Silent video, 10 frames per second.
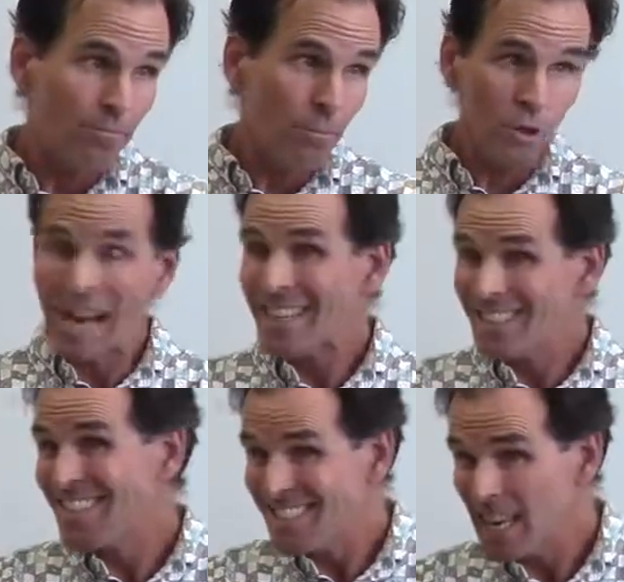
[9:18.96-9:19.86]

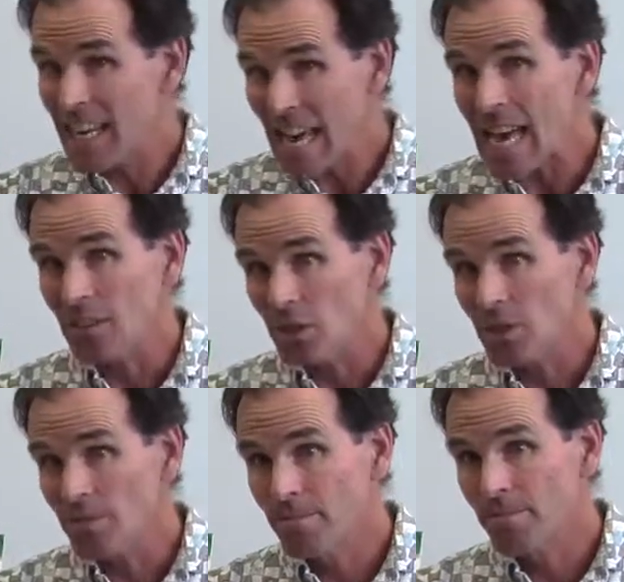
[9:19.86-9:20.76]
likes to say
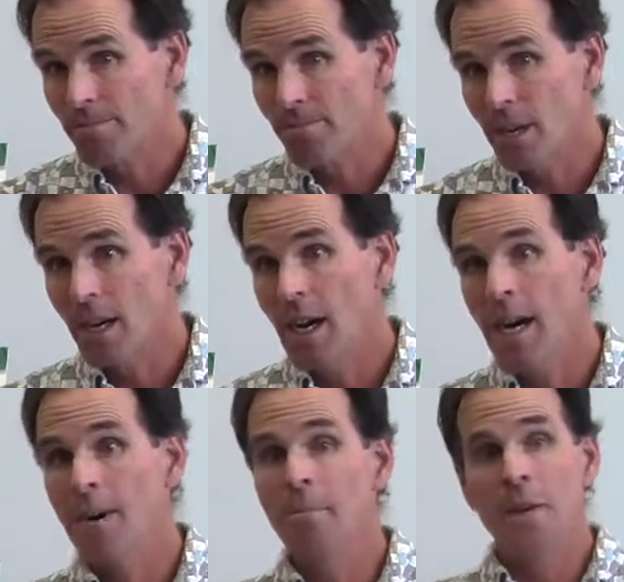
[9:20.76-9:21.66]
yes.
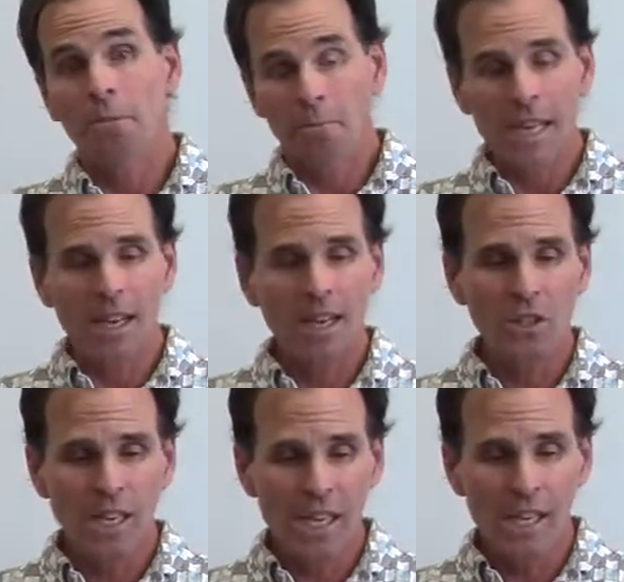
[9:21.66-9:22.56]

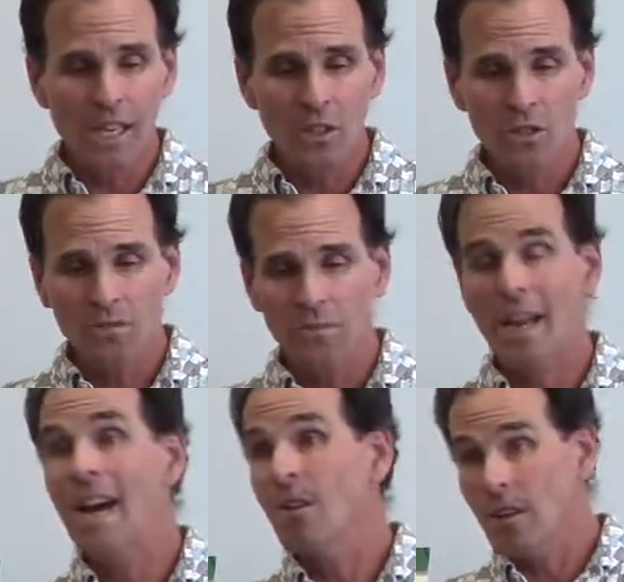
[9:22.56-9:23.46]
Because he has
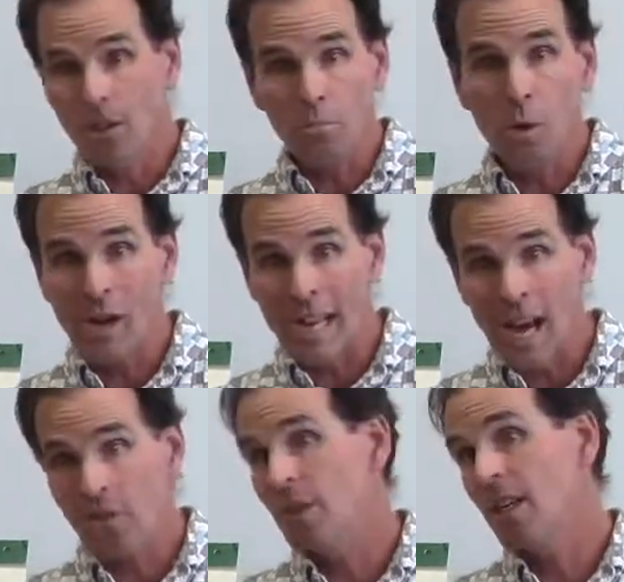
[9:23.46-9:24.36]
found, he'll point
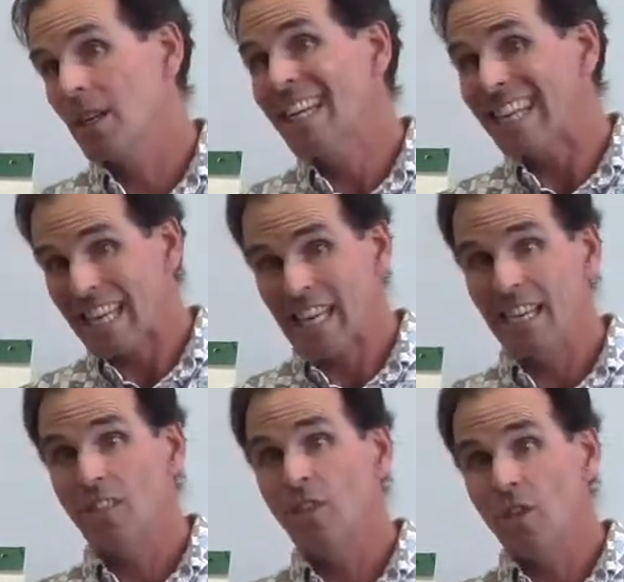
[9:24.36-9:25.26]
out that
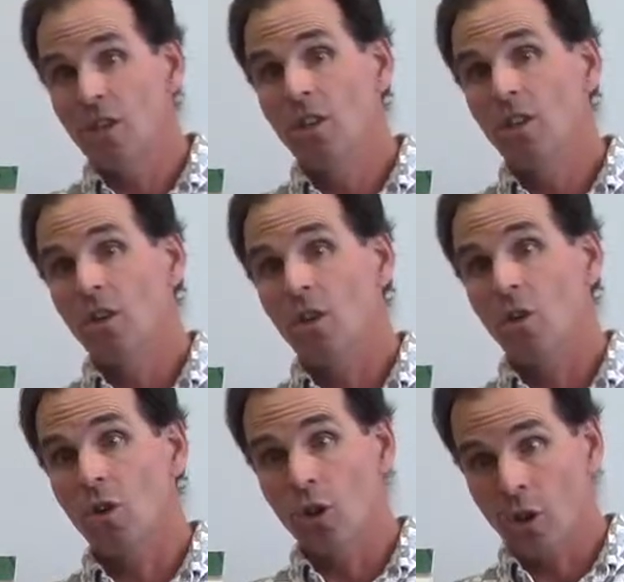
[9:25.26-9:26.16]
kids
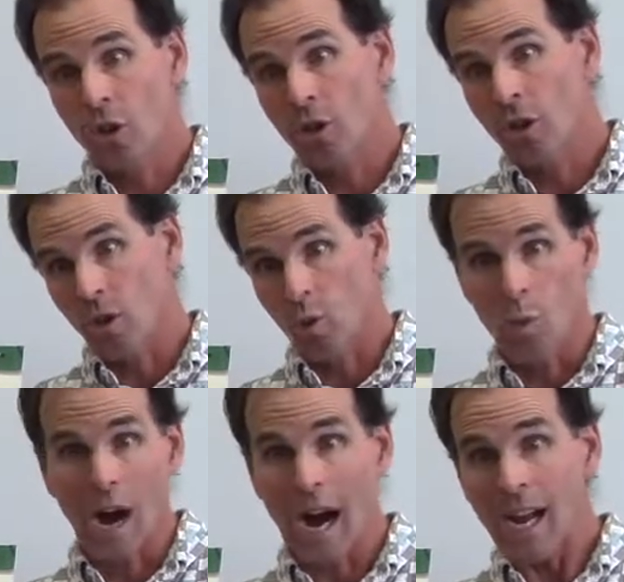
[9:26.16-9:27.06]
learn
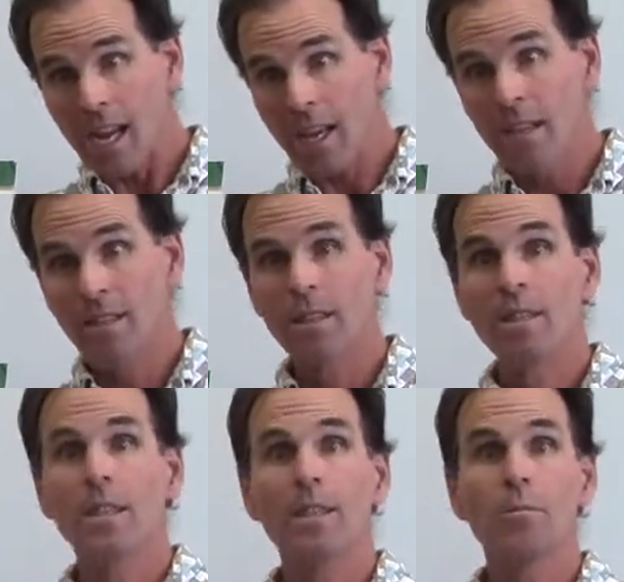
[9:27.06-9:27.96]
walk
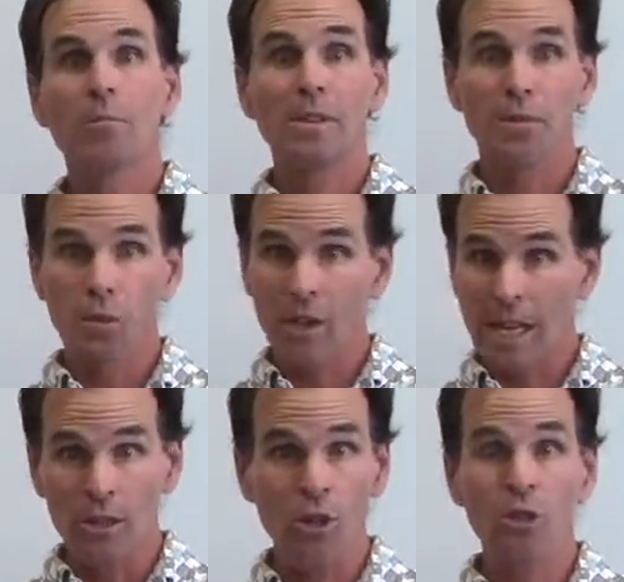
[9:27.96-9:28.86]
before
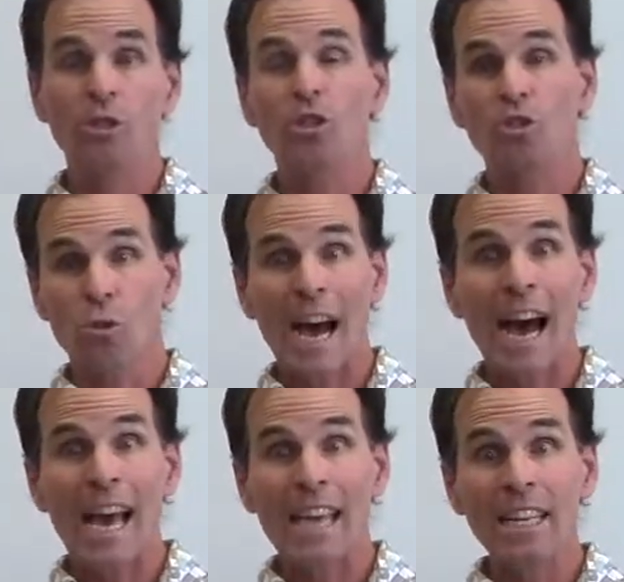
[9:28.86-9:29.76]
they learn
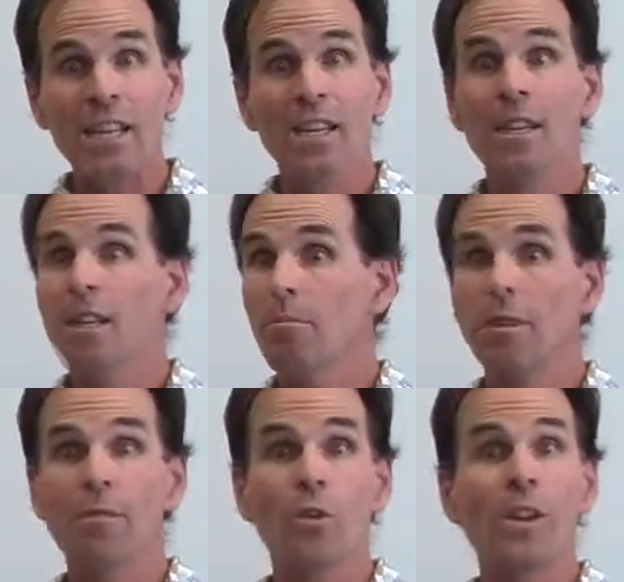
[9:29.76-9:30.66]
stride,
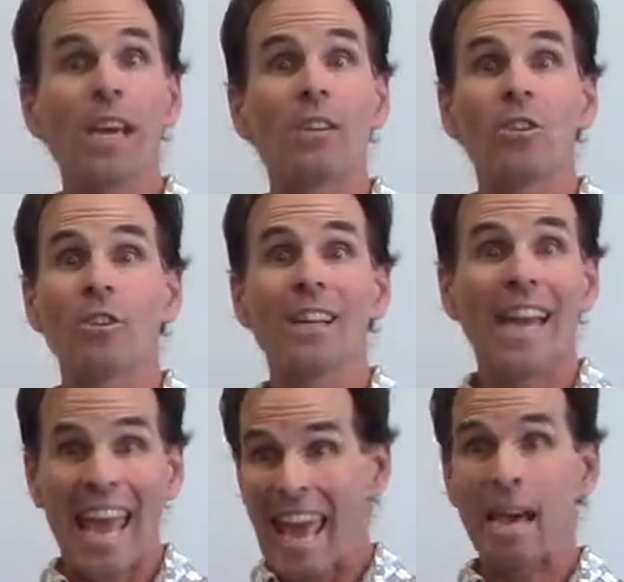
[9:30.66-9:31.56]
before they
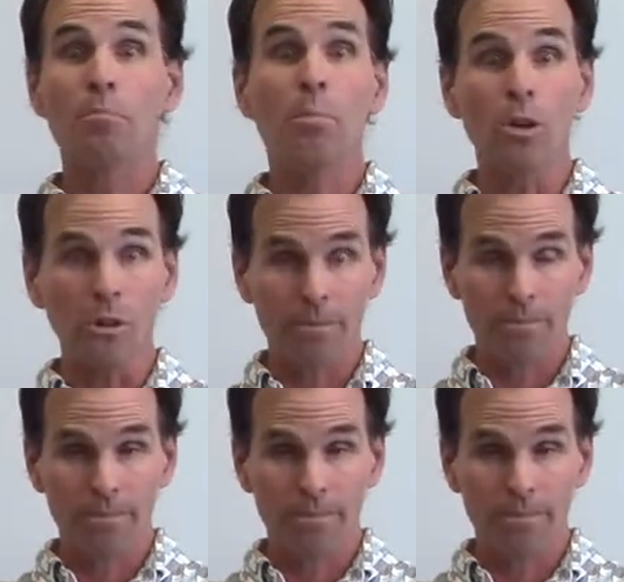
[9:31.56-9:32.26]
learn amble.